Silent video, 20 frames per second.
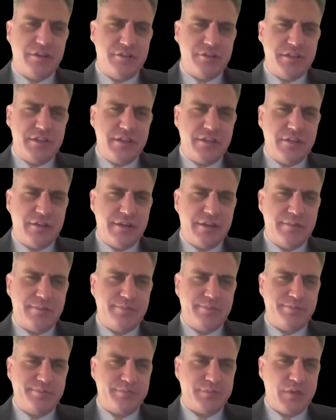
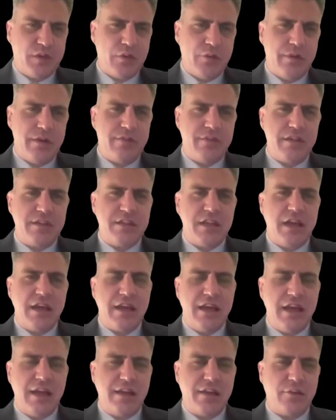engineering.
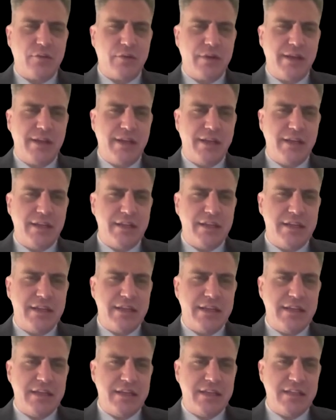I created
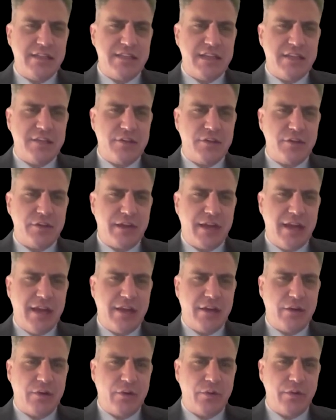the tenure
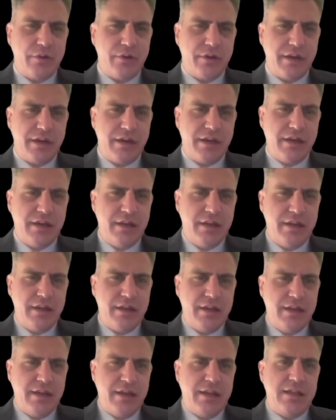category,
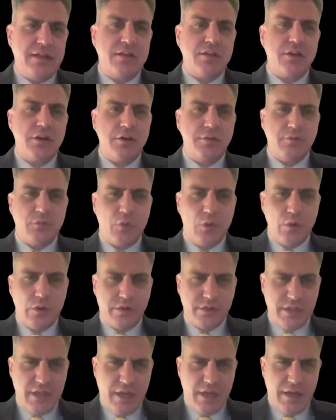income
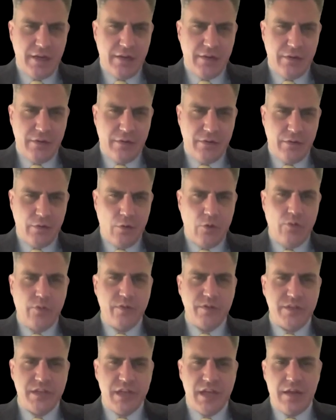quartile,
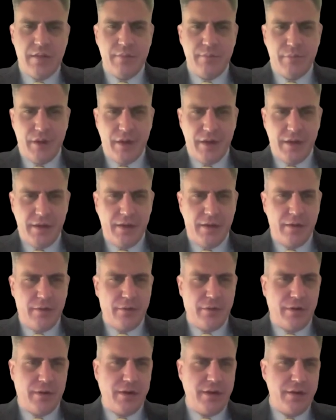overtime
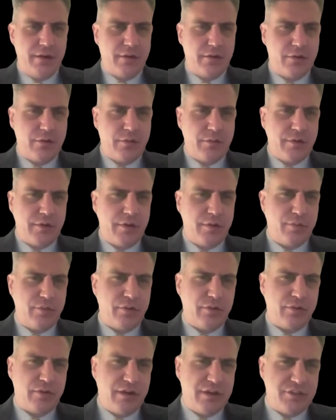binary, career
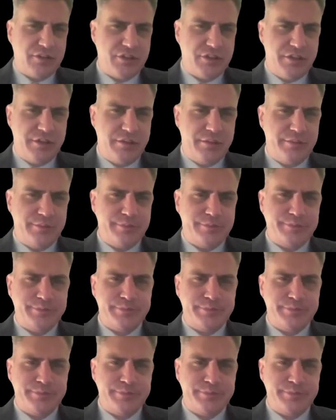progression.